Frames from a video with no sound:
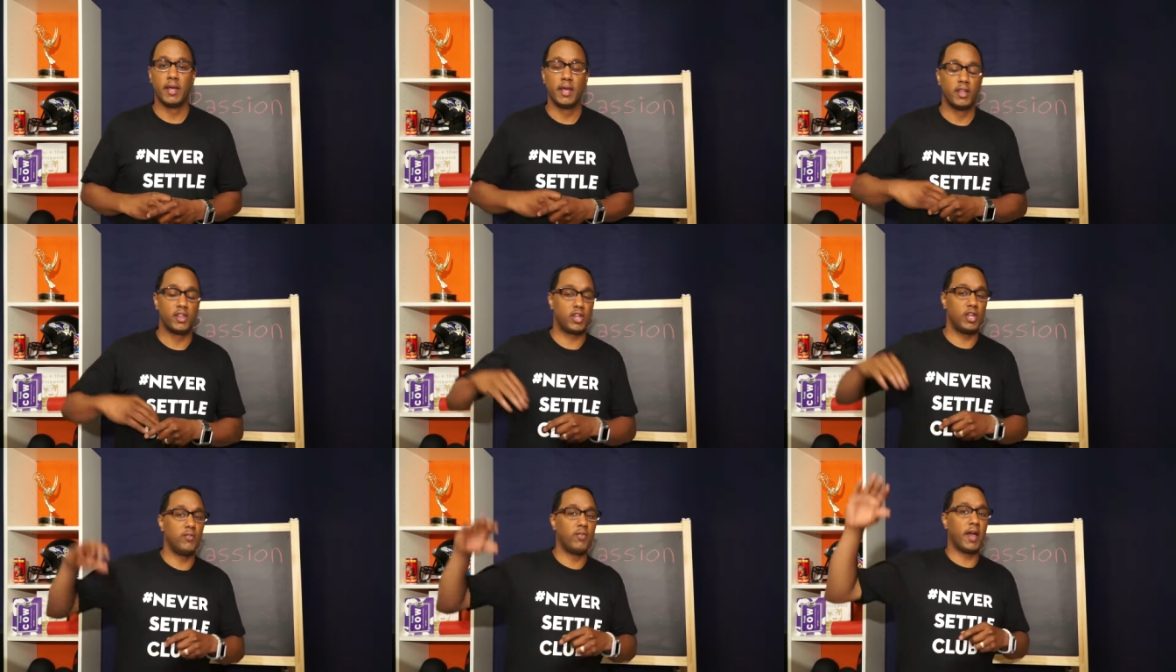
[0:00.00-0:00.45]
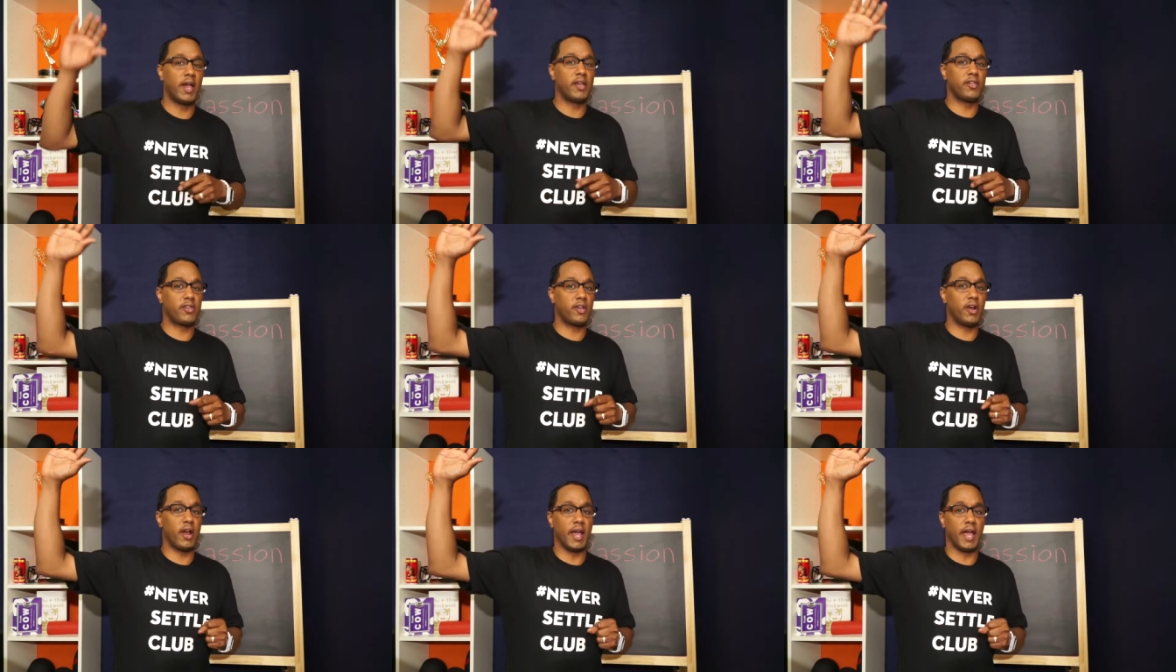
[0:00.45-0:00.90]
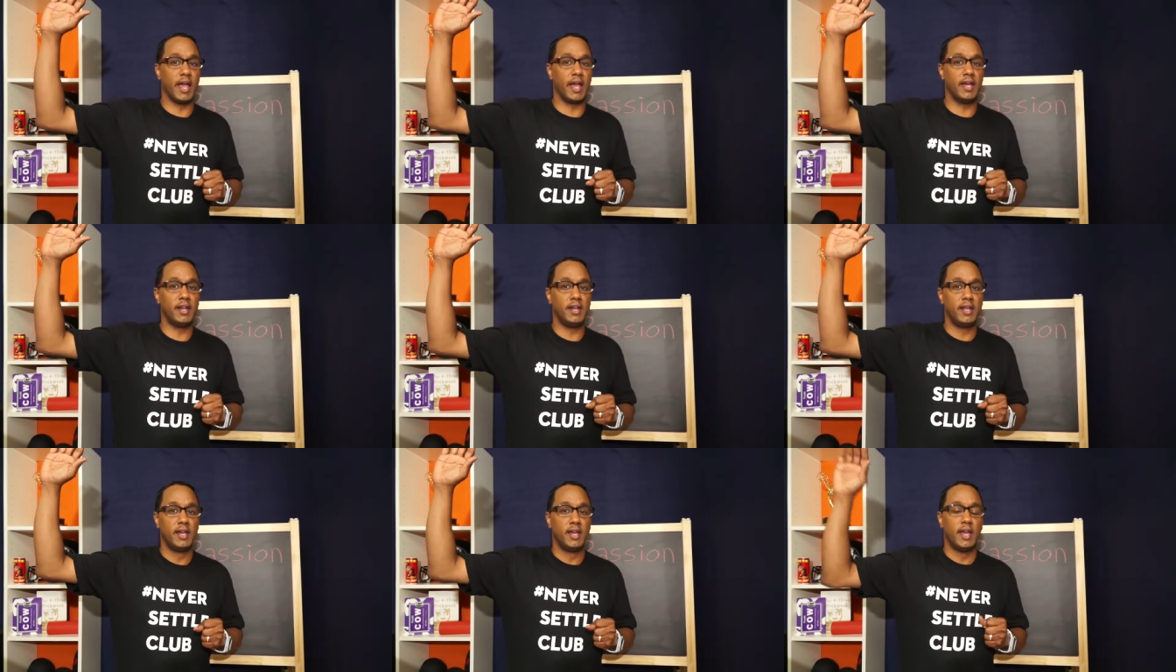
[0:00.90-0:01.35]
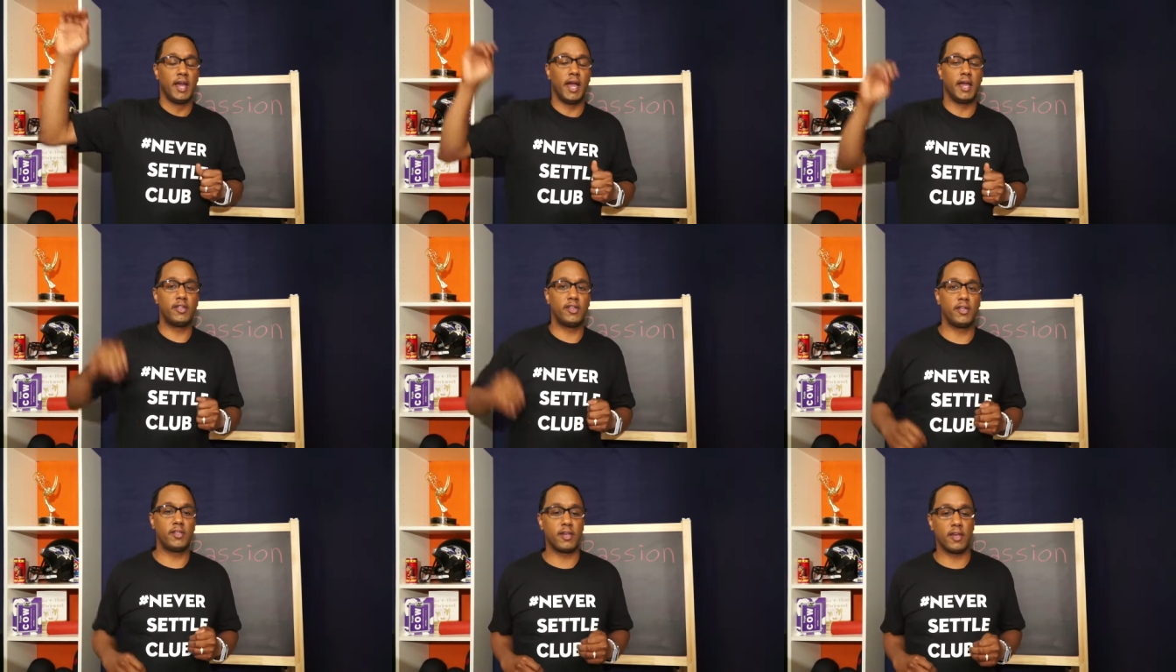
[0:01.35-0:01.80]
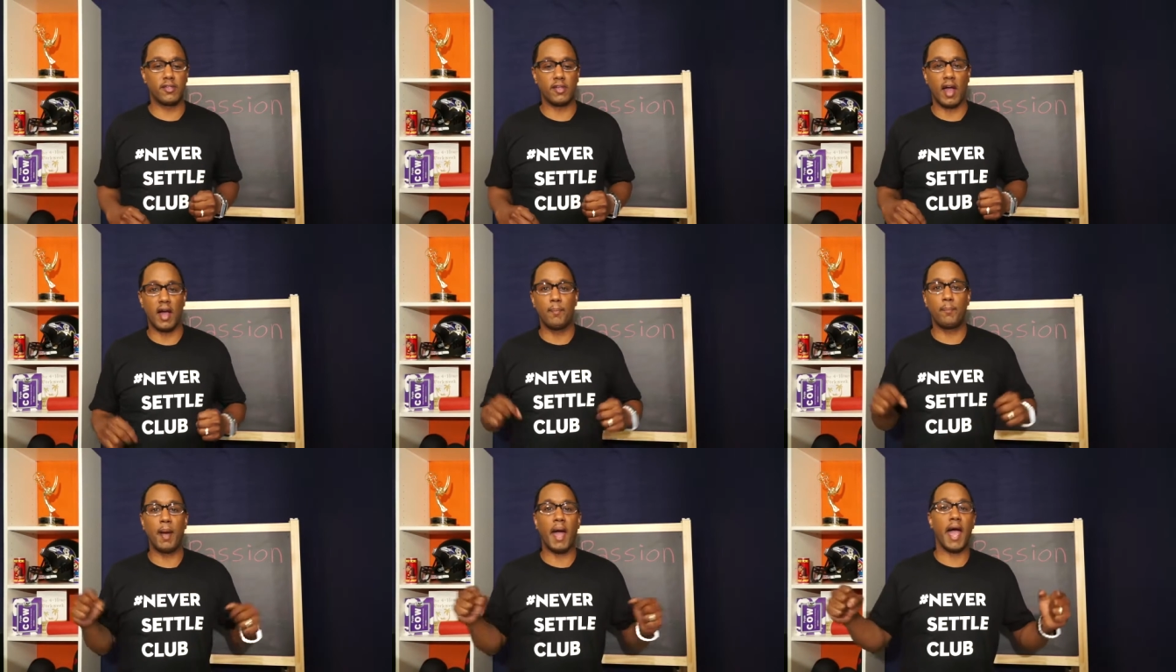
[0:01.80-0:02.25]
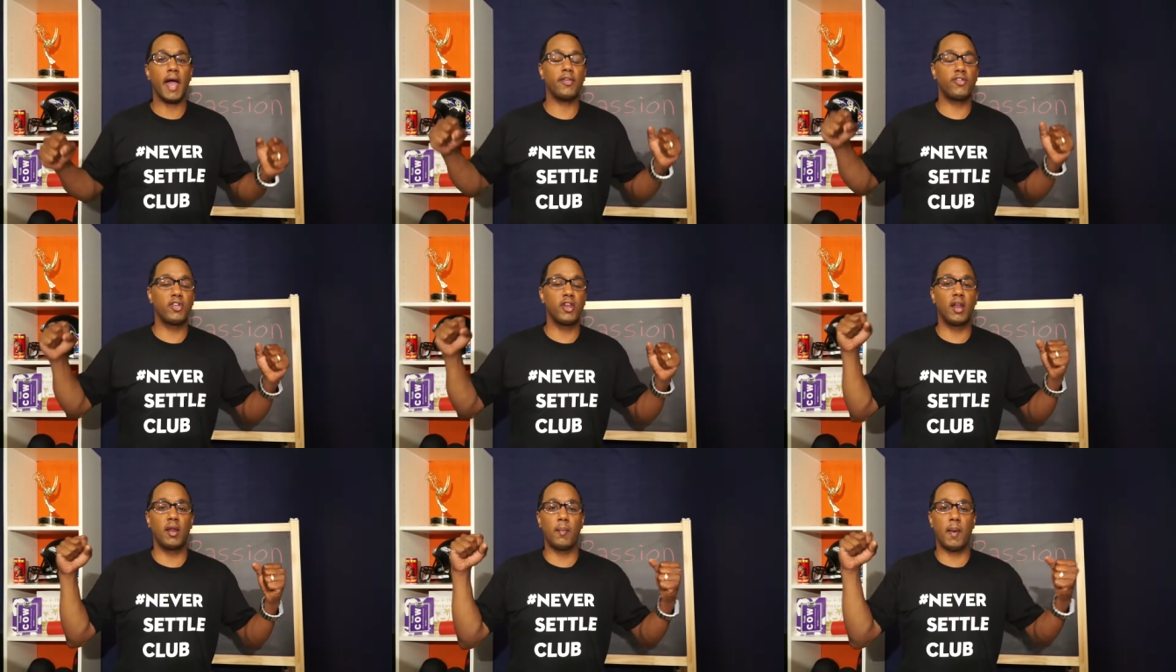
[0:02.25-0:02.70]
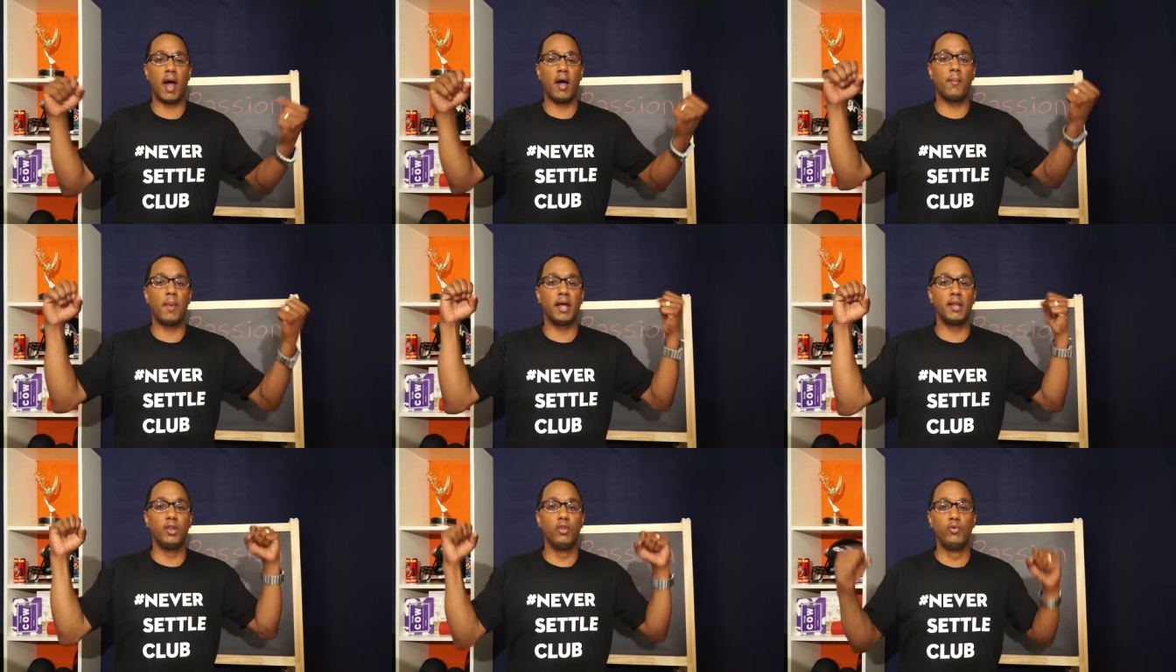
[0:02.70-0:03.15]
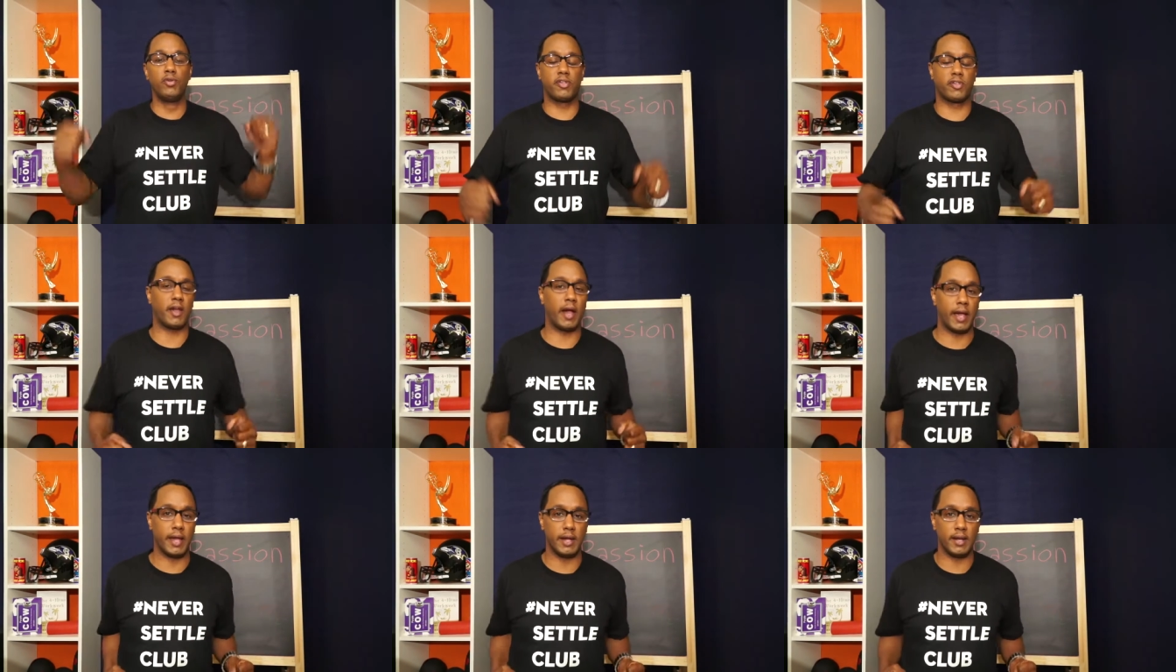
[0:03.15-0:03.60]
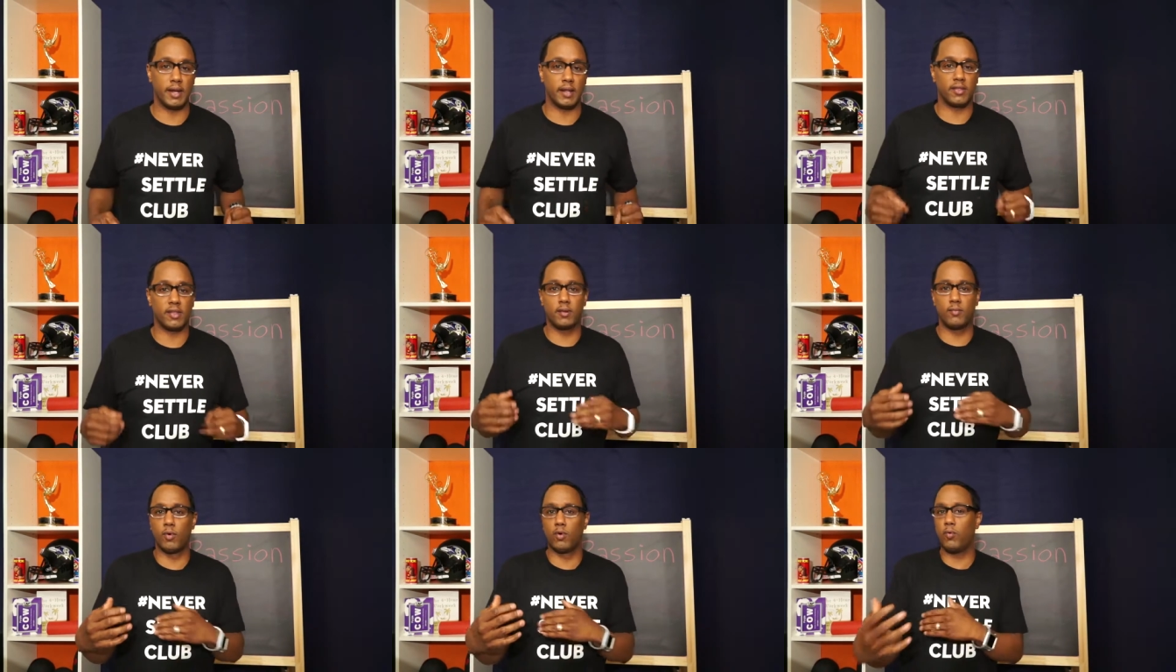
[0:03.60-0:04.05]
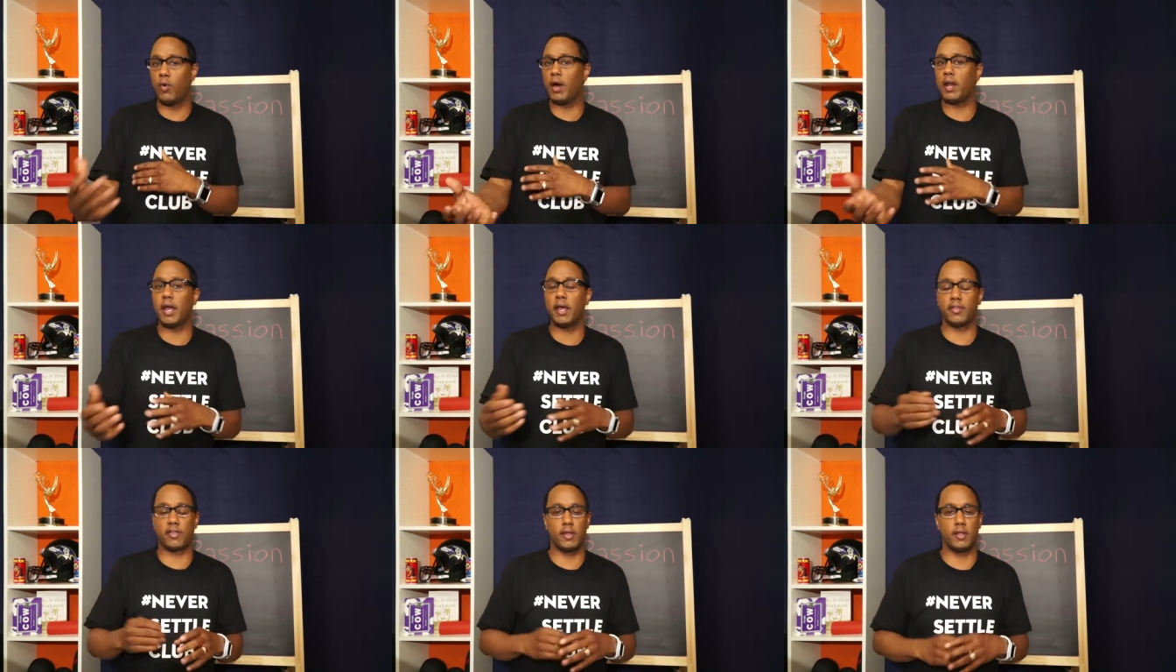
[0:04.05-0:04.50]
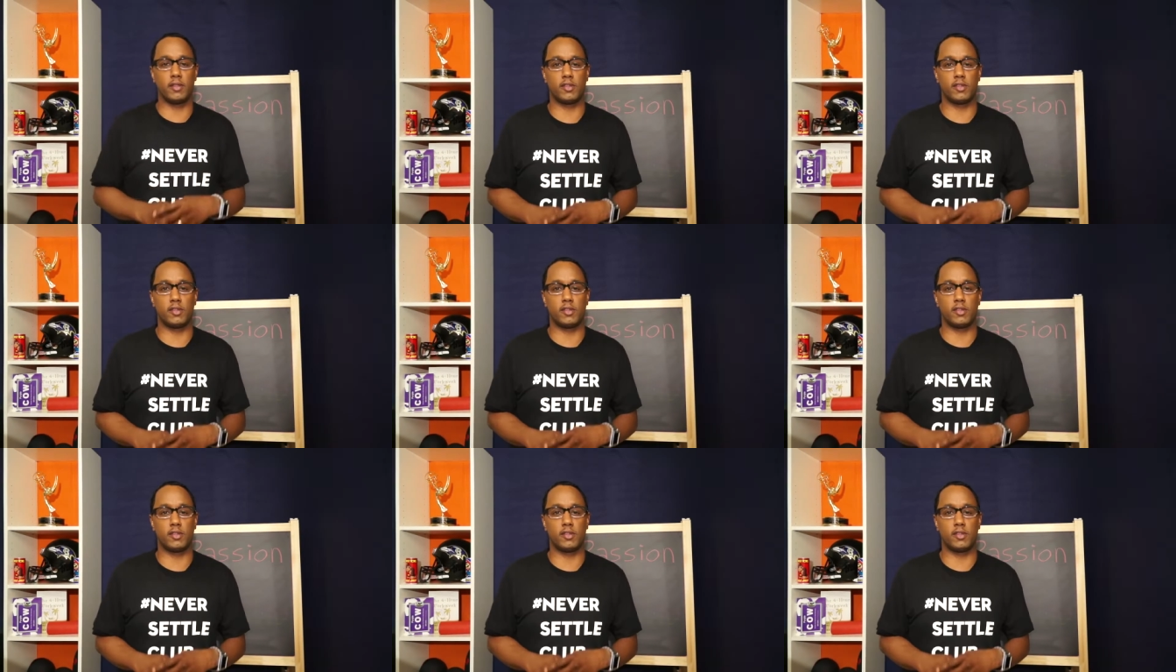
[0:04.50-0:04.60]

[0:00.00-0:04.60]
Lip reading: She raised her hand and she says, I'm passionate about my new site. And I said, well, what is it?